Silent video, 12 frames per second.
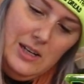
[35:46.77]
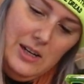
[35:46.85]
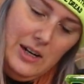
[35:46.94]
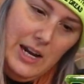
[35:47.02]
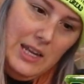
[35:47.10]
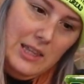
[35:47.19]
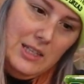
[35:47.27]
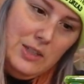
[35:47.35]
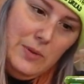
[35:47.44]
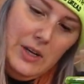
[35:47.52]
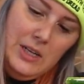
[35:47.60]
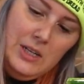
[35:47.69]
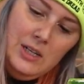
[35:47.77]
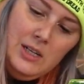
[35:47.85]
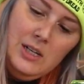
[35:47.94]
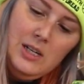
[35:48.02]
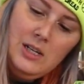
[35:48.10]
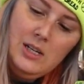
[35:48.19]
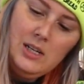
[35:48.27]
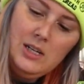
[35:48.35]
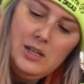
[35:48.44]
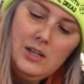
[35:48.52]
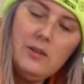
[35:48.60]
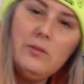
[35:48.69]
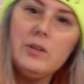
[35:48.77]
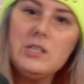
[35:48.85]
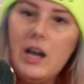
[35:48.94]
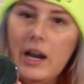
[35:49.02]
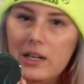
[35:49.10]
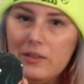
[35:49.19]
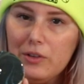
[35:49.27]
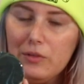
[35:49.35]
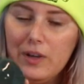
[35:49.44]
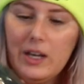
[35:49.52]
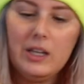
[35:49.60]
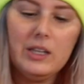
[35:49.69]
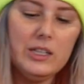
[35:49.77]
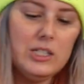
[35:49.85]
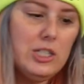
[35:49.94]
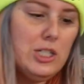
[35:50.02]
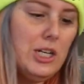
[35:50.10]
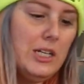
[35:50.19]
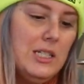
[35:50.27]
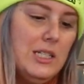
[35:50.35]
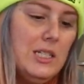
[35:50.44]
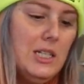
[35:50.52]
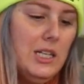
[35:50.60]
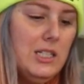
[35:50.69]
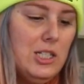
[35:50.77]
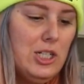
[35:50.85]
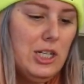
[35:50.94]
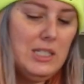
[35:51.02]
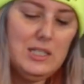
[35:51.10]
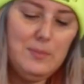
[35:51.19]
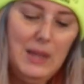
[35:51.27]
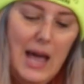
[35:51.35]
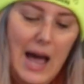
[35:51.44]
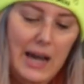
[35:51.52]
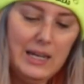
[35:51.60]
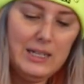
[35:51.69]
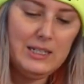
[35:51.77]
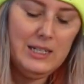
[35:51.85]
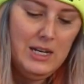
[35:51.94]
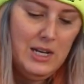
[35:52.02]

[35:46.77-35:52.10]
Okay, this one was kind of a fail. It's just black.